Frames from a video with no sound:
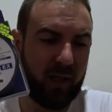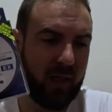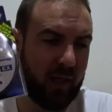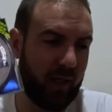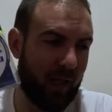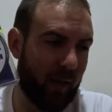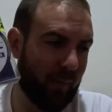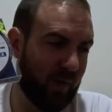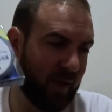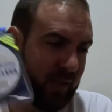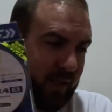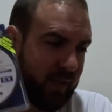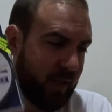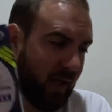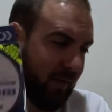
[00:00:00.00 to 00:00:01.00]
yeah,
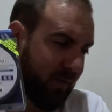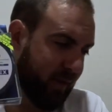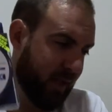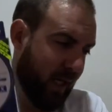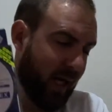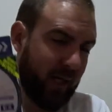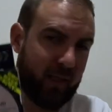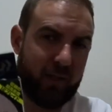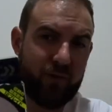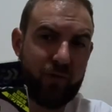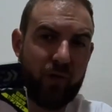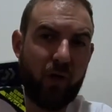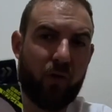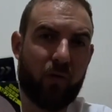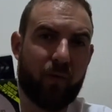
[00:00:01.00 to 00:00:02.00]
this stuff is out of
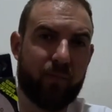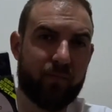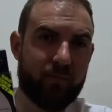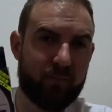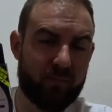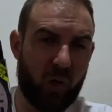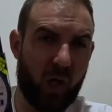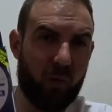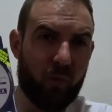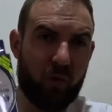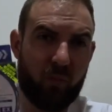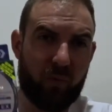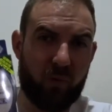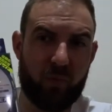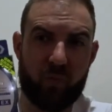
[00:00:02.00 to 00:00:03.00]
control. I would
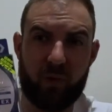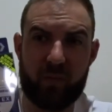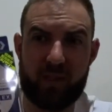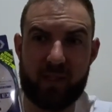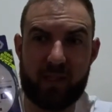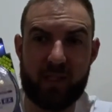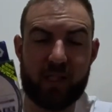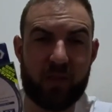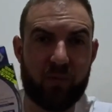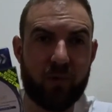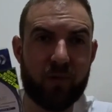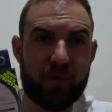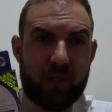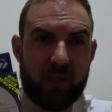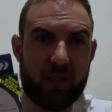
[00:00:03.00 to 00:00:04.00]
have bought probably 6
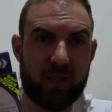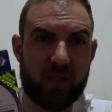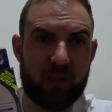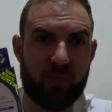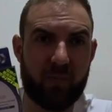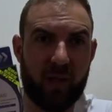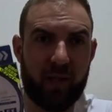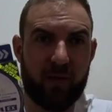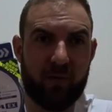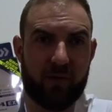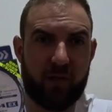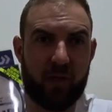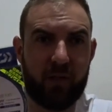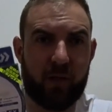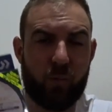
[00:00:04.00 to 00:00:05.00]
spools of this, but there was
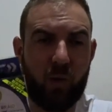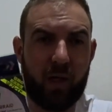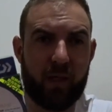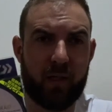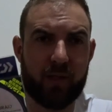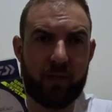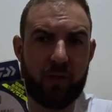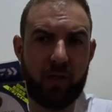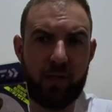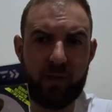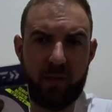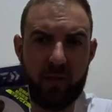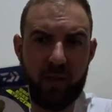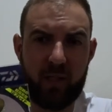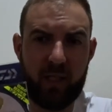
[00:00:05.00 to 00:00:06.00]
only one in a size
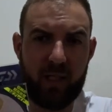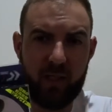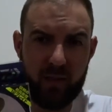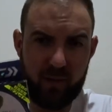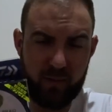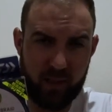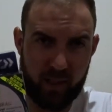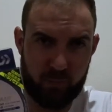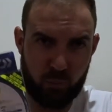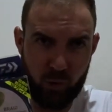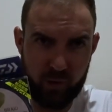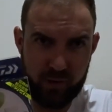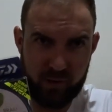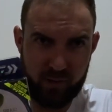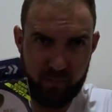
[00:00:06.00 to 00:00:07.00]
that I needed and
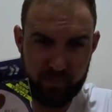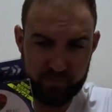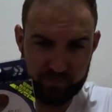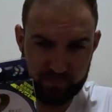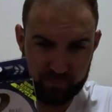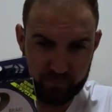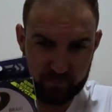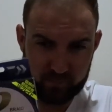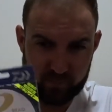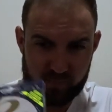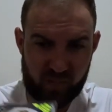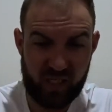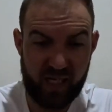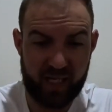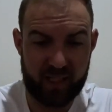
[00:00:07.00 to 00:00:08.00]
wanted,
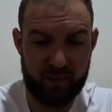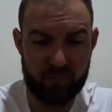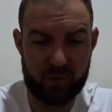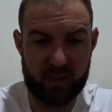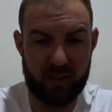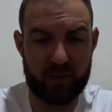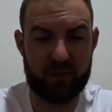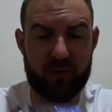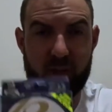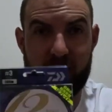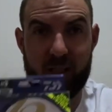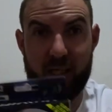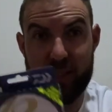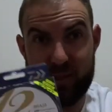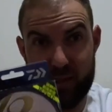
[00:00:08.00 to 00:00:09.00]
and it was literally
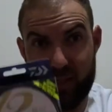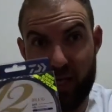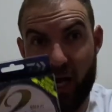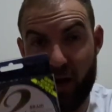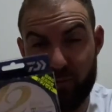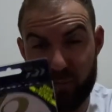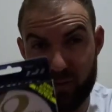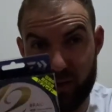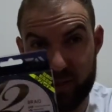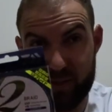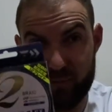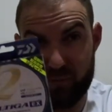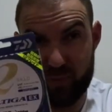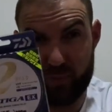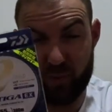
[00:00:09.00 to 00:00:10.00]
less than half price.
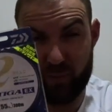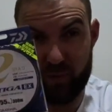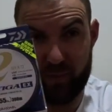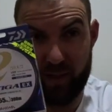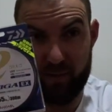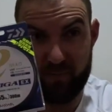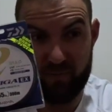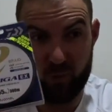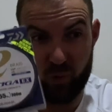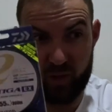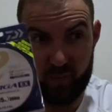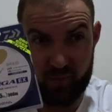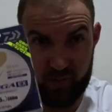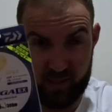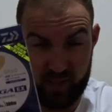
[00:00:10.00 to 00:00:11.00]
It was probably about
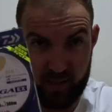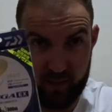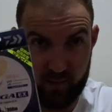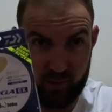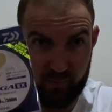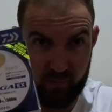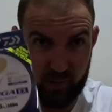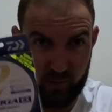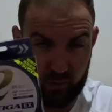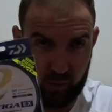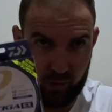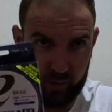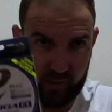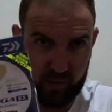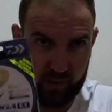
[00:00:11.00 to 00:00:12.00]
40% of the
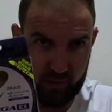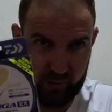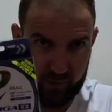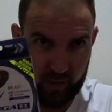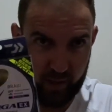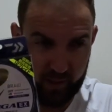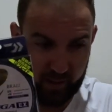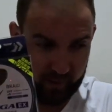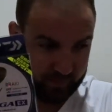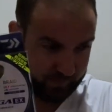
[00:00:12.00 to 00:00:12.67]
cost in Australia.